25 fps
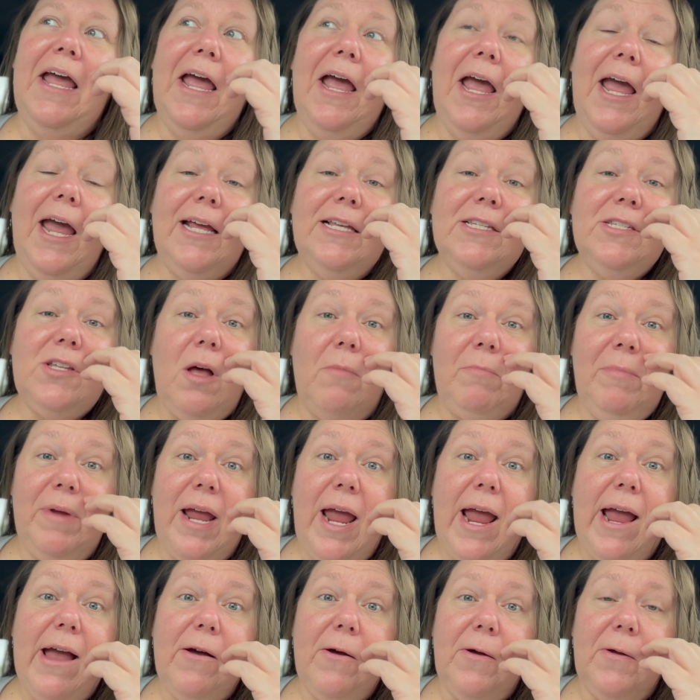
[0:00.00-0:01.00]
he sought me
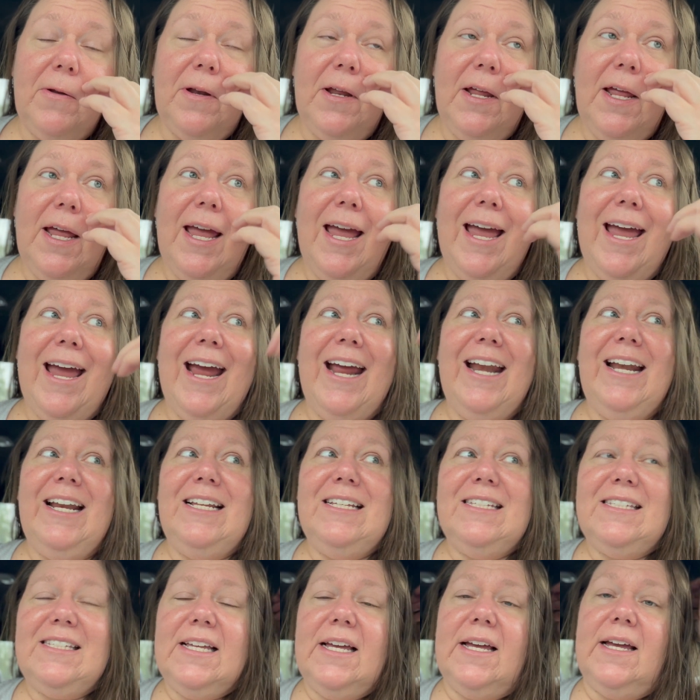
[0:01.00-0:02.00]
out, and he
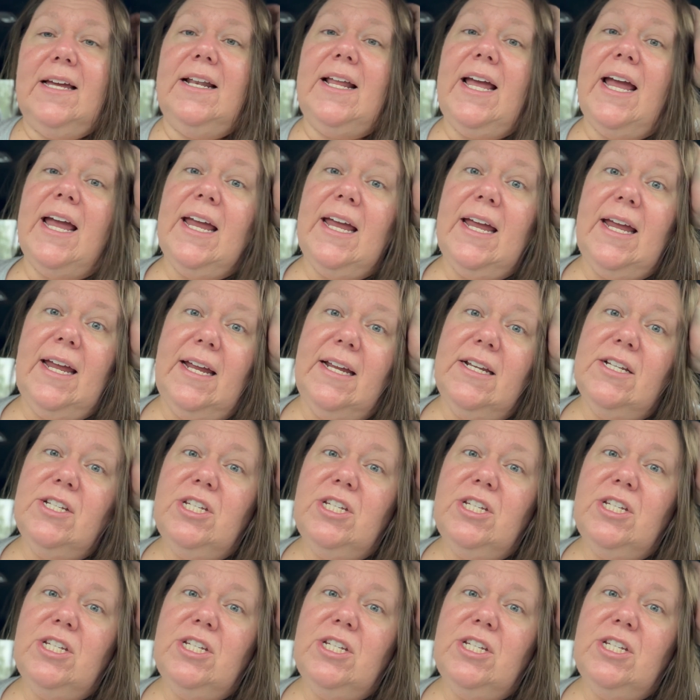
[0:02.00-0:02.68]
said, "Hey,